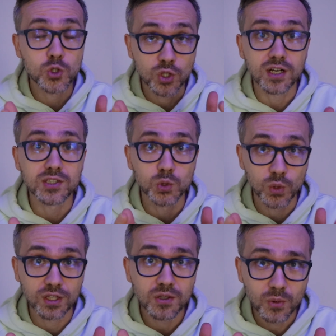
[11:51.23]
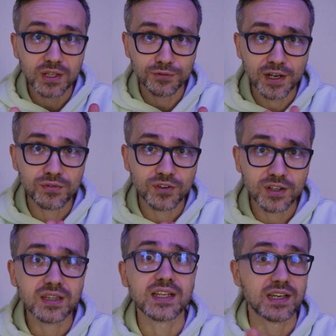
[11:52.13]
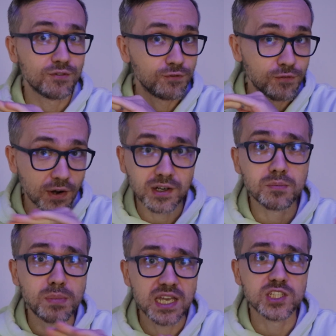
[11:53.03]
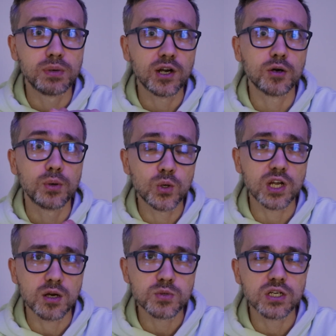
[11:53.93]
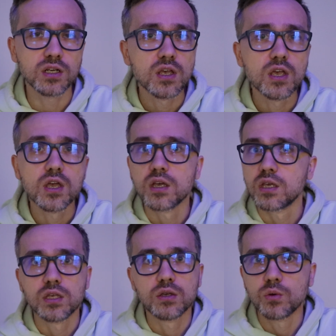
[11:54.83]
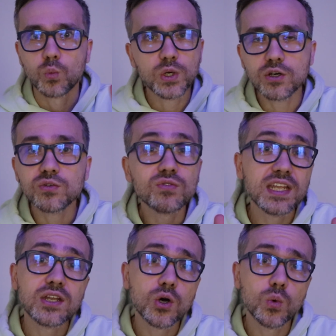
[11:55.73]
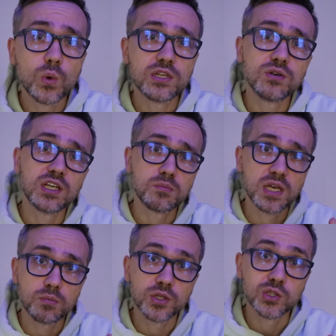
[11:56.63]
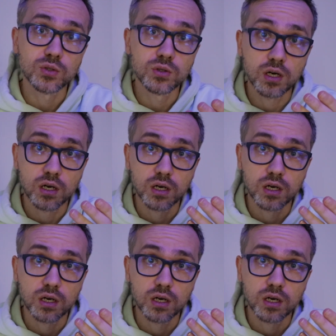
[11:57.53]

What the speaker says: trucks will qualify for it, like a very base bare bone option, we don't really know when you're going to be able to